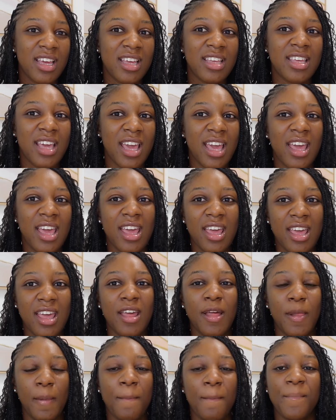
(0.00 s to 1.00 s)

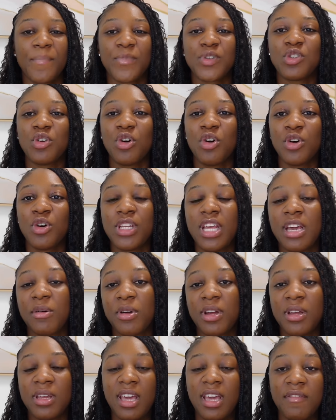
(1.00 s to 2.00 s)
Yeah. So
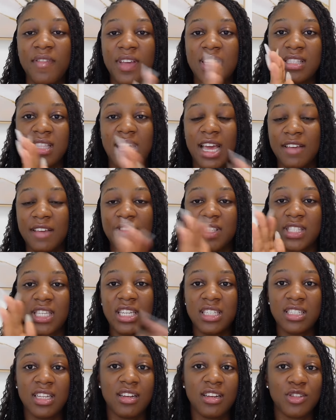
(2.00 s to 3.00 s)
they gave us their
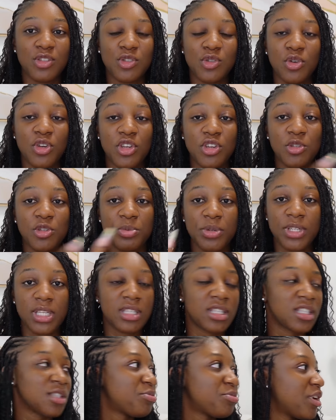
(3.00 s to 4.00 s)
invitation and it's so cute.
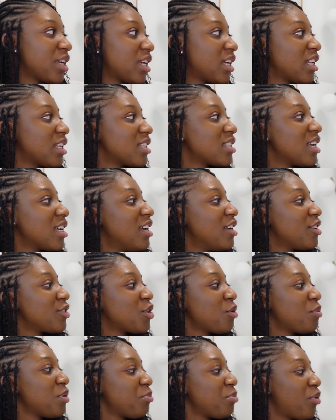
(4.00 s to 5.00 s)
Princess is bringing it.
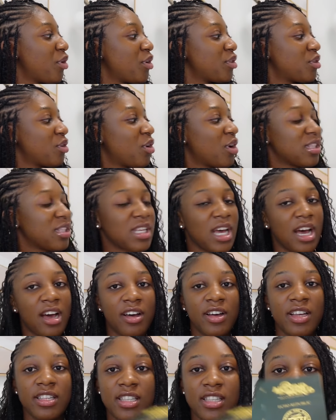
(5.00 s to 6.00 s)
So we both got
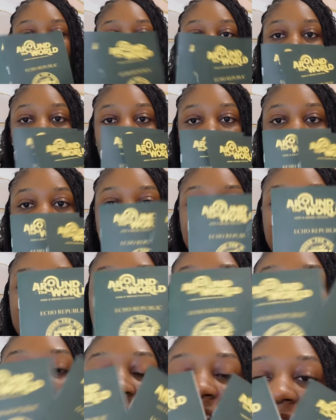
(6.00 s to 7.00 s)
ours. This one looks like they
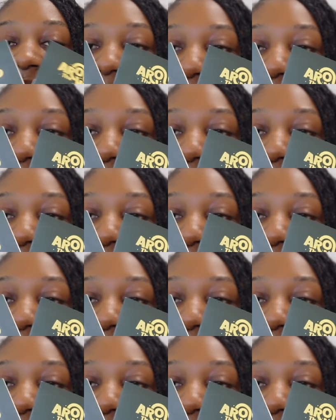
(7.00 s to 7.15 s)
are like